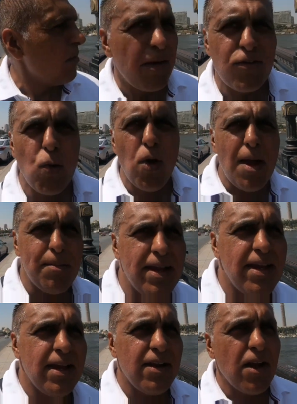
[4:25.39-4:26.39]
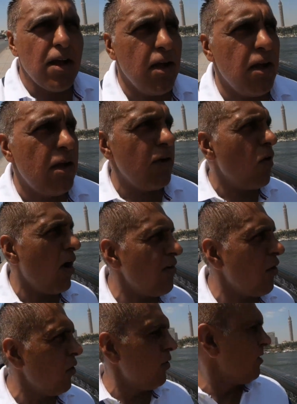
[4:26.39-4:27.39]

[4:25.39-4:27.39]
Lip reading: But it's all happening in Cairo.